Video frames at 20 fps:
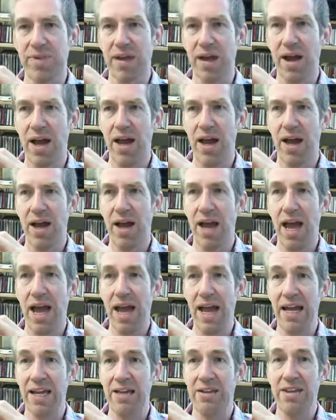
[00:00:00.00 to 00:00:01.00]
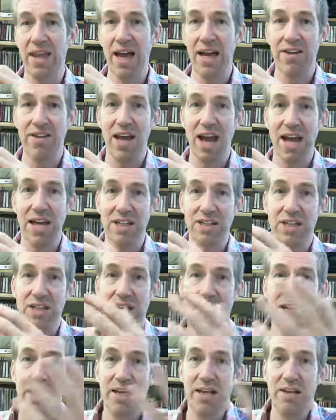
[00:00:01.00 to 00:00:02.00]
And that
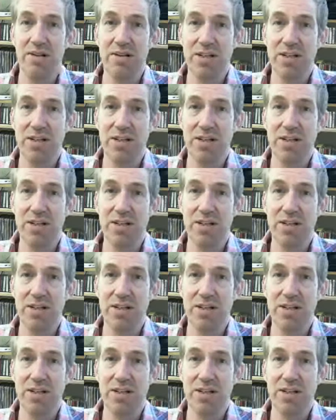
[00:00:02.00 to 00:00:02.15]
actually